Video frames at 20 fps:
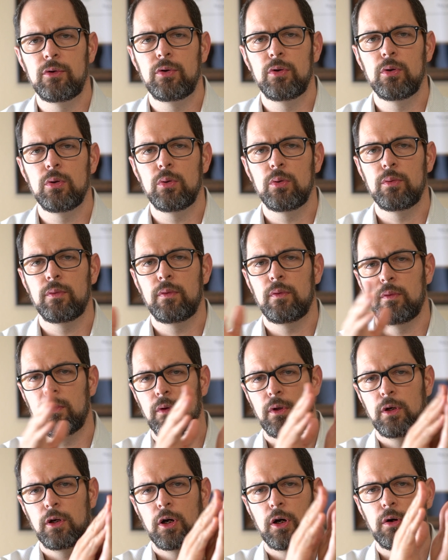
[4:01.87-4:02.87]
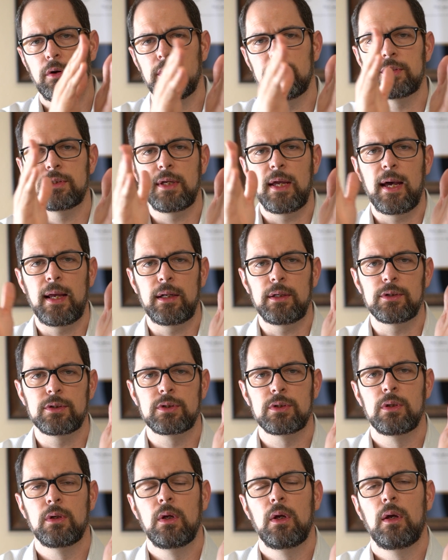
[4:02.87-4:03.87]
to the current
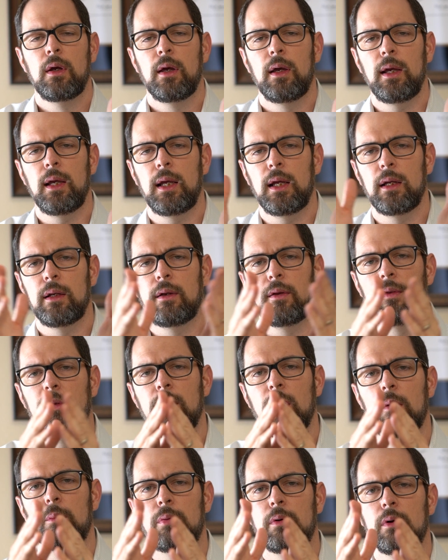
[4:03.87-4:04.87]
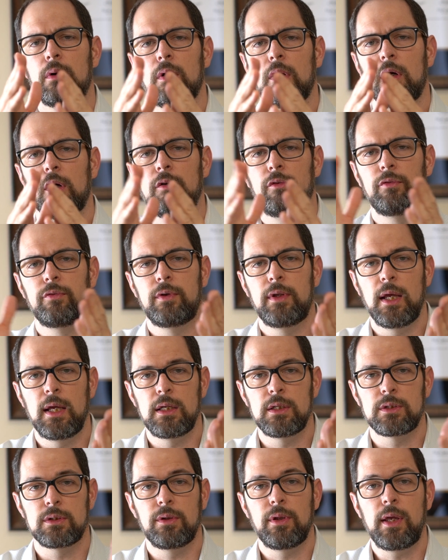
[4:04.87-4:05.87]
status and the number of
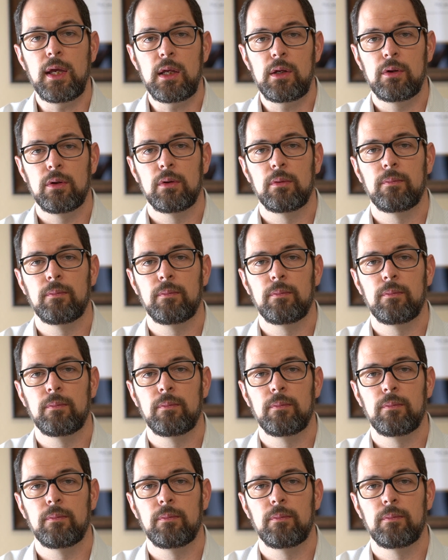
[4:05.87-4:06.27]
days late.